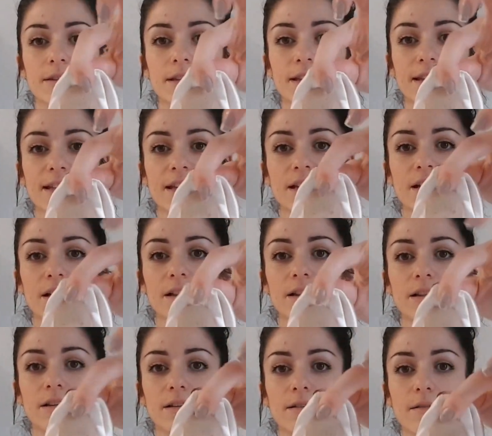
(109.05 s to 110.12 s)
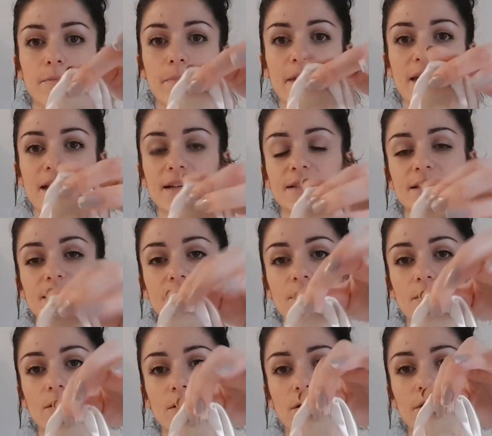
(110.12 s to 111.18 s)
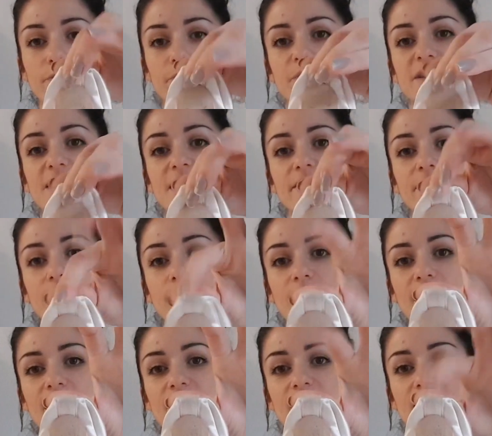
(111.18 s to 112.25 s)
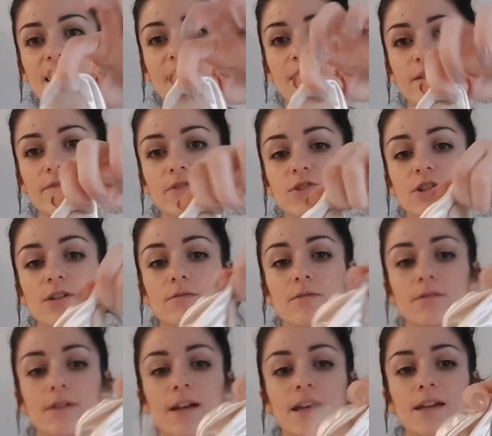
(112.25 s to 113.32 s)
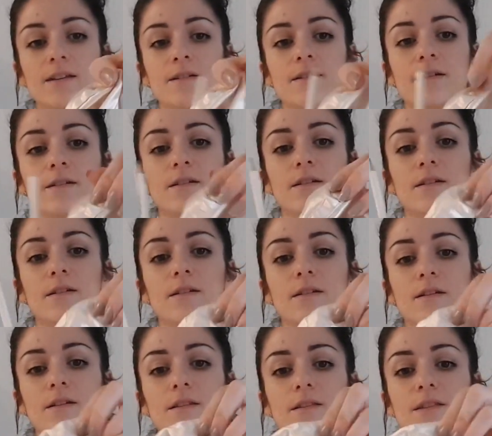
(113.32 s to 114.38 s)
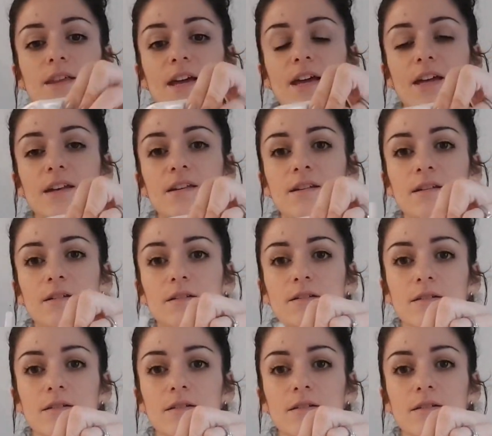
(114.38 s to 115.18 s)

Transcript: the little bit of material right at the end of the shoe, okay? Then